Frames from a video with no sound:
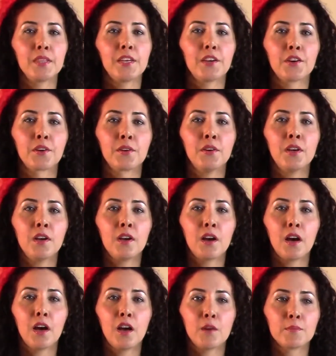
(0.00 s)
there.
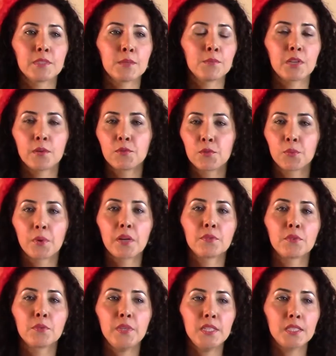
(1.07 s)
Sometimes for
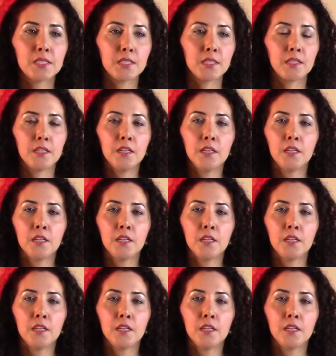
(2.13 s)
whatever reason,